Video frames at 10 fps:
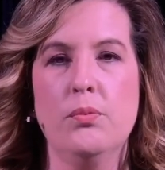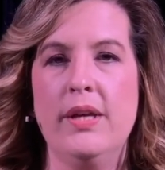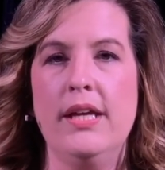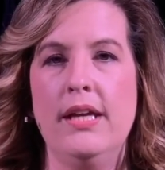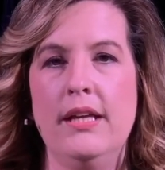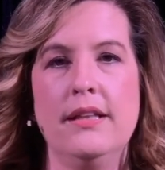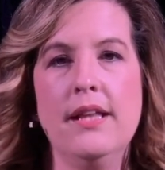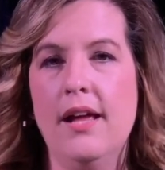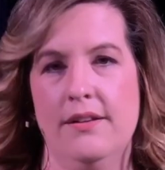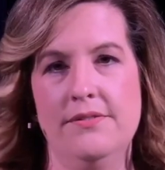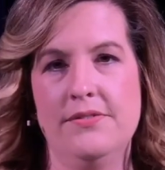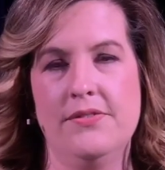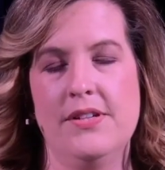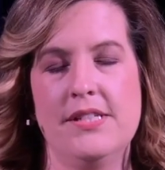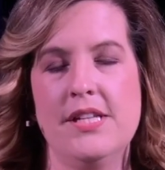we
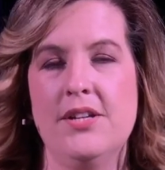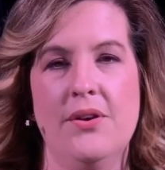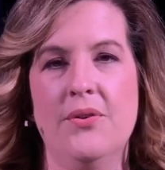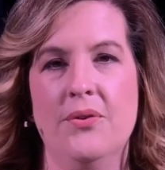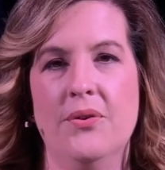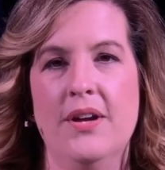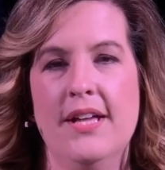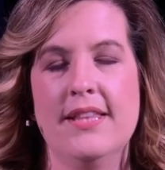love to know